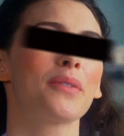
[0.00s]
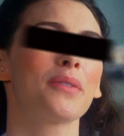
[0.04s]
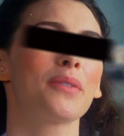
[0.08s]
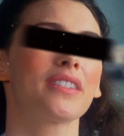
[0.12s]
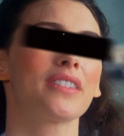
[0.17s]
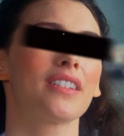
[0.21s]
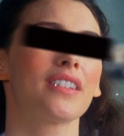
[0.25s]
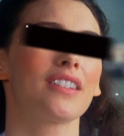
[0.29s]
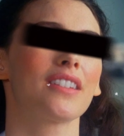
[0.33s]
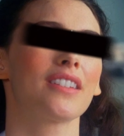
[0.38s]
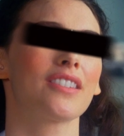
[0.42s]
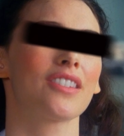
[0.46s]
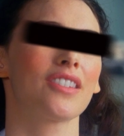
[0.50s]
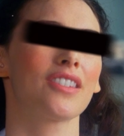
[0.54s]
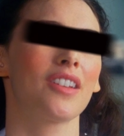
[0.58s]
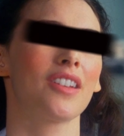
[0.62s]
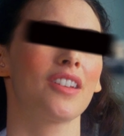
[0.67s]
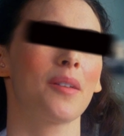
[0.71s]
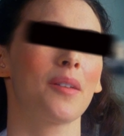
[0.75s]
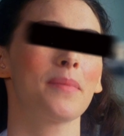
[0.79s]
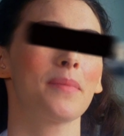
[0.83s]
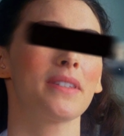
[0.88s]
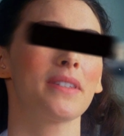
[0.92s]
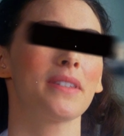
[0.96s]
next
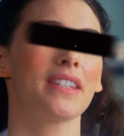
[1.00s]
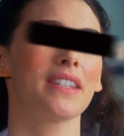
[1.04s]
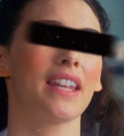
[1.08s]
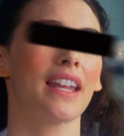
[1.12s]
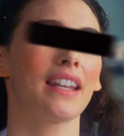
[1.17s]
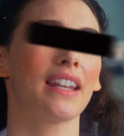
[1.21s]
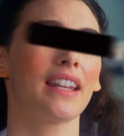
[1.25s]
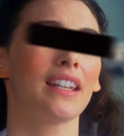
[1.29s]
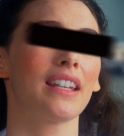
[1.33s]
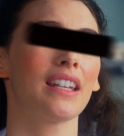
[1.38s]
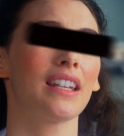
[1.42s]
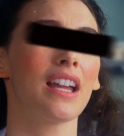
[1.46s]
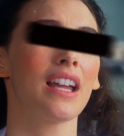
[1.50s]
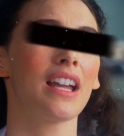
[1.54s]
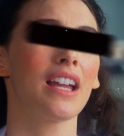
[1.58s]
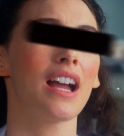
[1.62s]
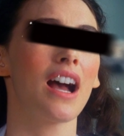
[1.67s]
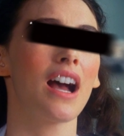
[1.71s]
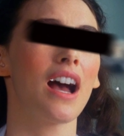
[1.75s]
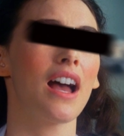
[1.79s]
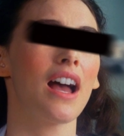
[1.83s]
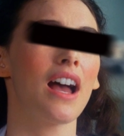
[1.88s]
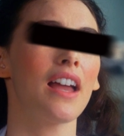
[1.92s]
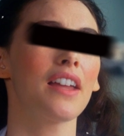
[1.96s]
disliked character
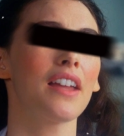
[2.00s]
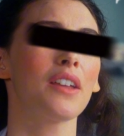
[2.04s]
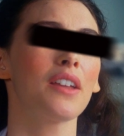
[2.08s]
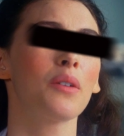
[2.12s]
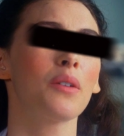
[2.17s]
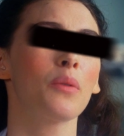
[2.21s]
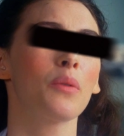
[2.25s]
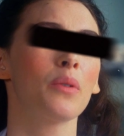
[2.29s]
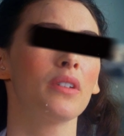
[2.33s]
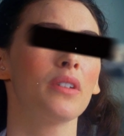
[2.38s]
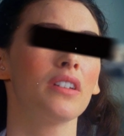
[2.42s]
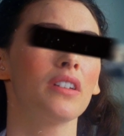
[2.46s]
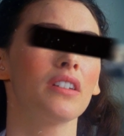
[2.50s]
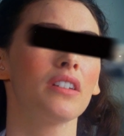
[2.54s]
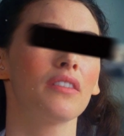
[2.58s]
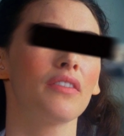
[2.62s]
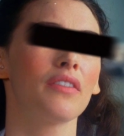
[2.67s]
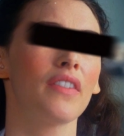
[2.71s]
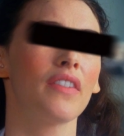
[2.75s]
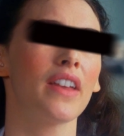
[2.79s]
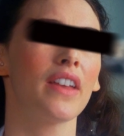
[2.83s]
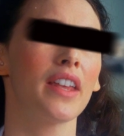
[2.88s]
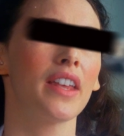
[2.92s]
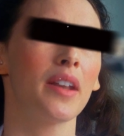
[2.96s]
is probably
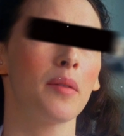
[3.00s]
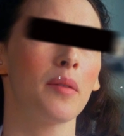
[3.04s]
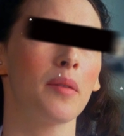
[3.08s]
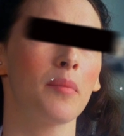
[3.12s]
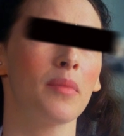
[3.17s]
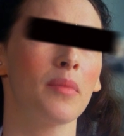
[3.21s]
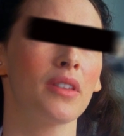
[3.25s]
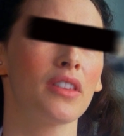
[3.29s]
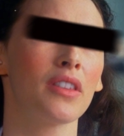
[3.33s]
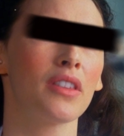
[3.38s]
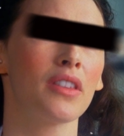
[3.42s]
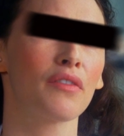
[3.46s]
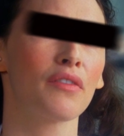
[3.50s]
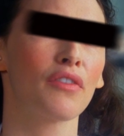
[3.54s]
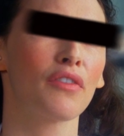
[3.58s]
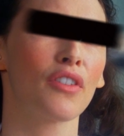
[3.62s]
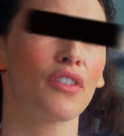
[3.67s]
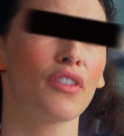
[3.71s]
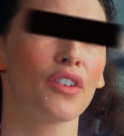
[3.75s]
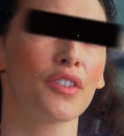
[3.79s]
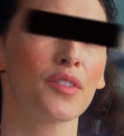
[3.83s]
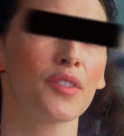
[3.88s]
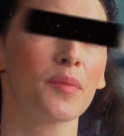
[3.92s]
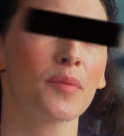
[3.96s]
also the least
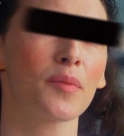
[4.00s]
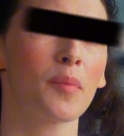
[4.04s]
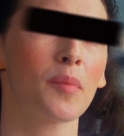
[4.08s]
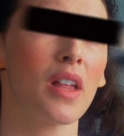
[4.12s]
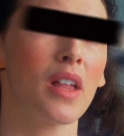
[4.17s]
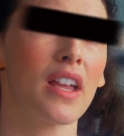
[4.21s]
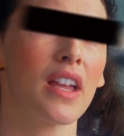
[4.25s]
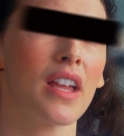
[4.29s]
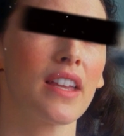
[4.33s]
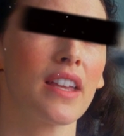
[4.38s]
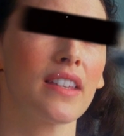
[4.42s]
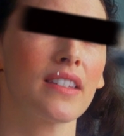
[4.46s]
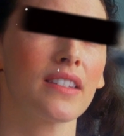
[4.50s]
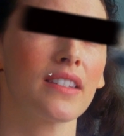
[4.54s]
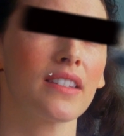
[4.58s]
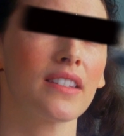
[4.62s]
recognizable one,